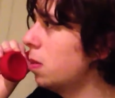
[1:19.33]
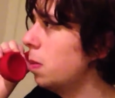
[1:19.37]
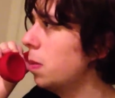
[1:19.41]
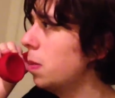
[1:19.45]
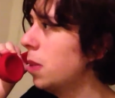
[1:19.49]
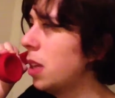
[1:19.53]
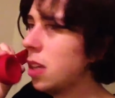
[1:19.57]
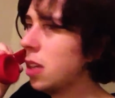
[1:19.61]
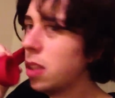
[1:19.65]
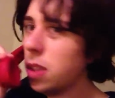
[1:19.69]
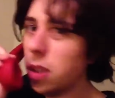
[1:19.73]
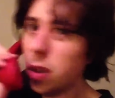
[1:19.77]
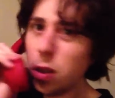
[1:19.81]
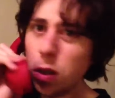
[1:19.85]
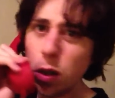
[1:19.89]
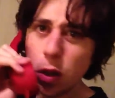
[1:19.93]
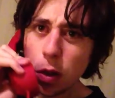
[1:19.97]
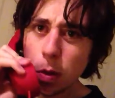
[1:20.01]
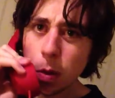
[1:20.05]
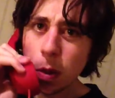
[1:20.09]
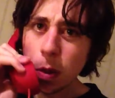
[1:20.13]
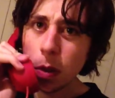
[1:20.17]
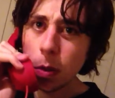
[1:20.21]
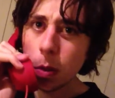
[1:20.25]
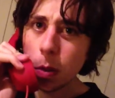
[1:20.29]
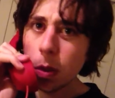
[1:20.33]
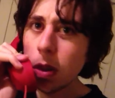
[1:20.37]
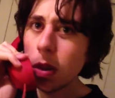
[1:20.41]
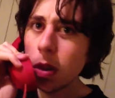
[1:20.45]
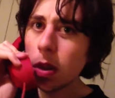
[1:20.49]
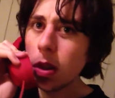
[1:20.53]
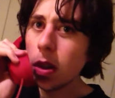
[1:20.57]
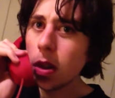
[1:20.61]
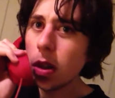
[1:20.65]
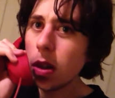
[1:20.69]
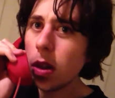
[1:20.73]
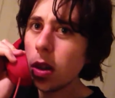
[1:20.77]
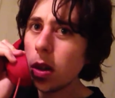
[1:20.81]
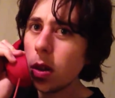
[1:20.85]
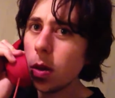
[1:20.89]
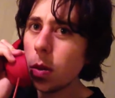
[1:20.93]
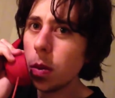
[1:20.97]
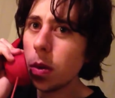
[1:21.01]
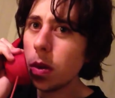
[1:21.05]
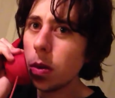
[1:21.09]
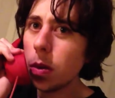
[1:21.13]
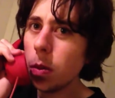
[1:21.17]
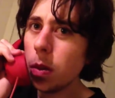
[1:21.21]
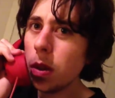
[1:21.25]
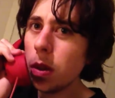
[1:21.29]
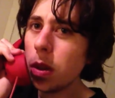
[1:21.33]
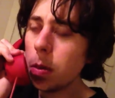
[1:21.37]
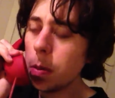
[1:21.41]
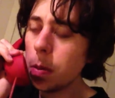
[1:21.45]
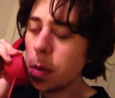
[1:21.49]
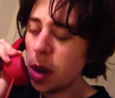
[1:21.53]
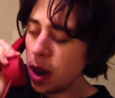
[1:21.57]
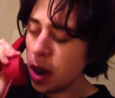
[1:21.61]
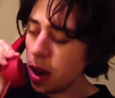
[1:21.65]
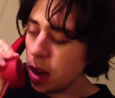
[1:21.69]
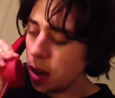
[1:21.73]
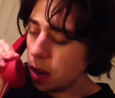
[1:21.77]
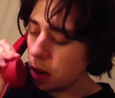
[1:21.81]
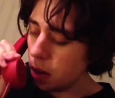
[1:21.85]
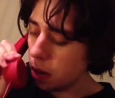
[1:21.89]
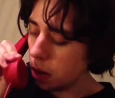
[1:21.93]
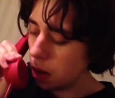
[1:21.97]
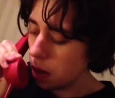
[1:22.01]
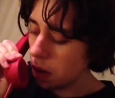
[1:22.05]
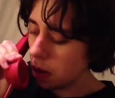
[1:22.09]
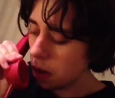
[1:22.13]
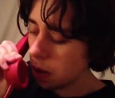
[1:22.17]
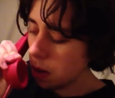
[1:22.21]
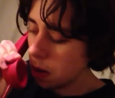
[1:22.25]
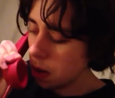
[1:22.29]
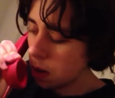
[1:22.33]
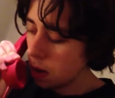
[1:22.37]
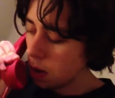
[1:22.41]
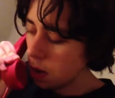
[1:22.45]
playing the instruments with, with, with the band sort of thing